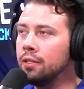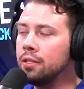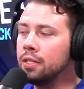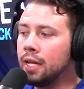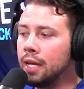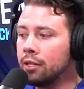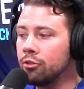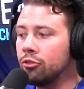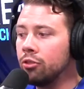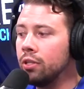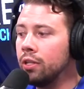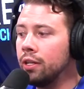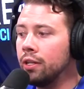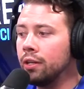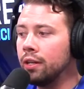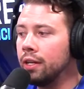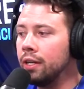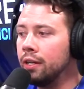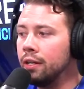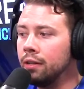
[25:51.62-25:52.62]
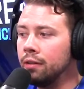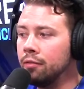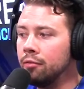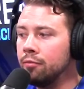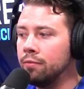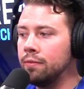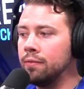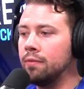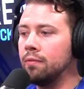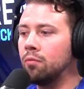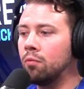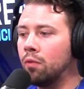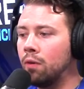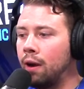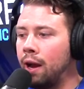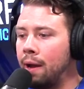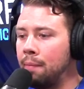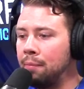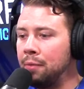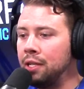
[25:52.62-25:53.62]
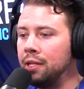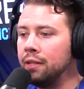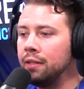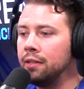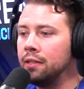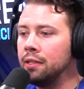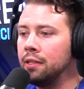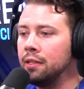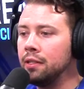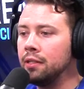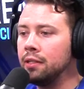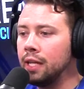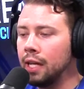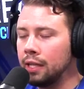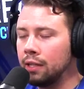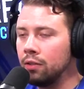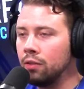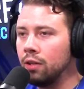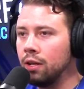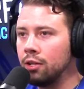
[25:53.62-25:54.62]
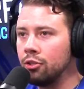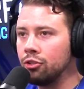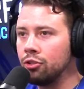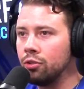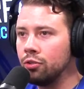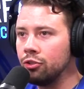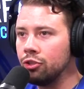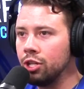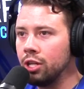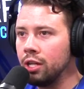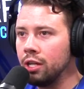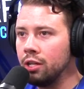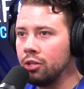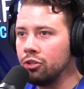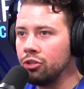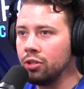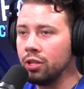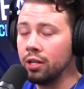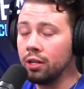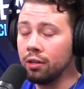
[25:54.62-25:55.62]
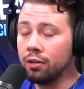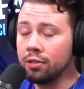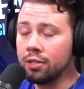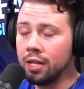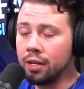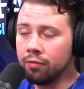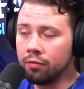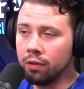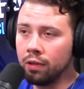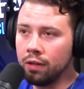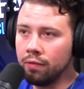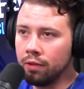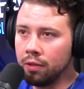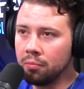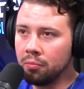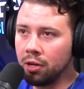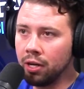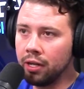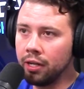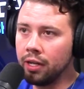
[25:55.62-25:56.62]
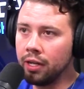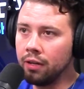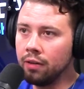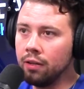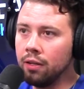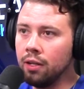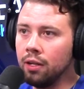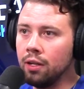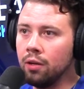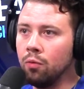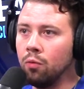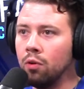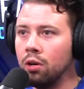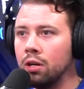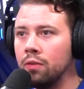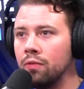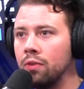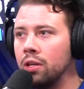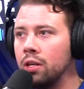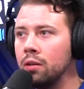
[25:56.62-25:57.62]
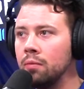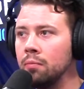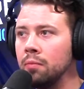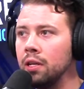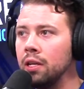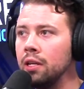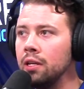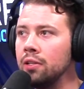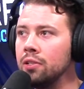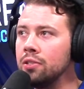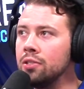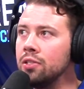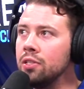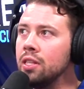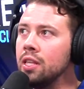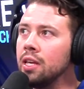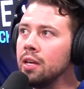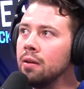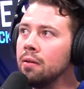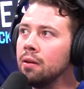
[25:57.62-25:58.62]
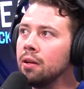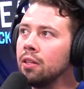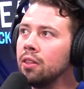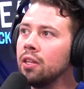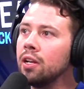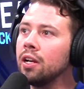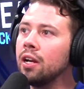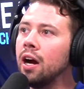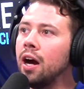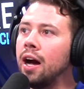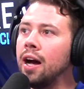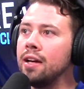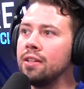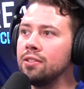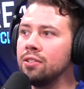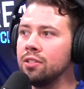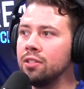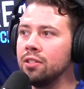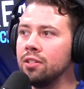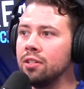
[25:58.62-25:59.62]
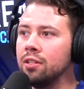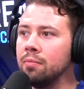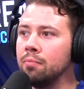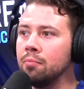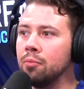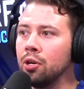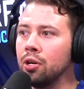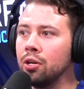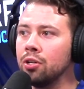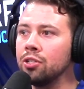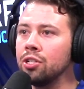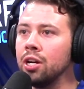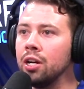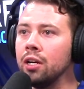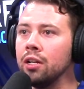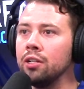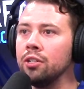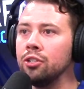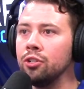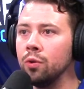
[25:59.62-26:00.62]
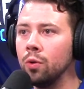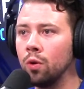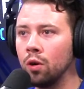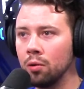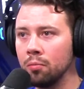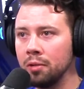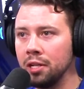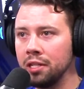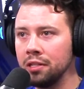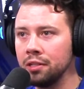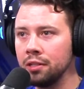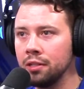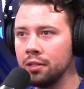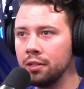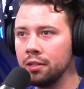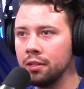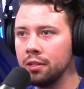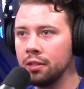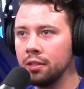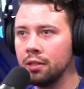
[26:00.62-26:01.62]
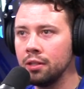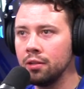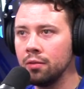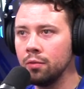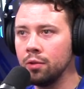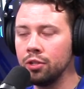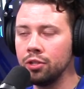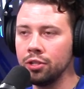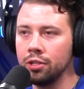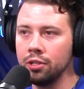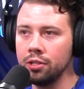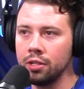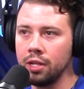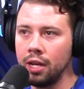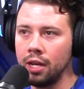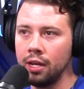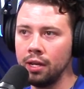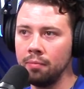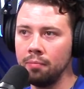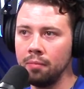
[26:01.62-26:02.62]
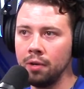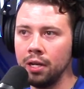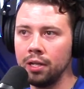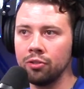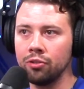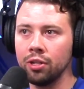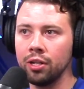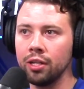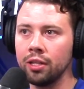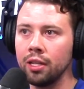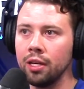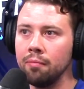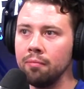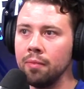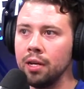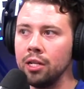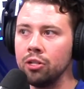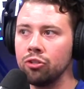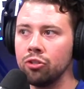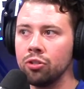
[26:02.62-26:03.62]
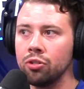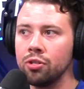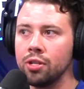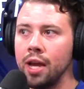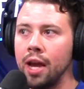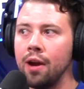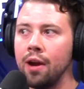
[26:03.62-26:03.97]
is actually an area of rapid technological change. There are several of them right now. One of them is the cost per ton to orbit, which is a metric that measures how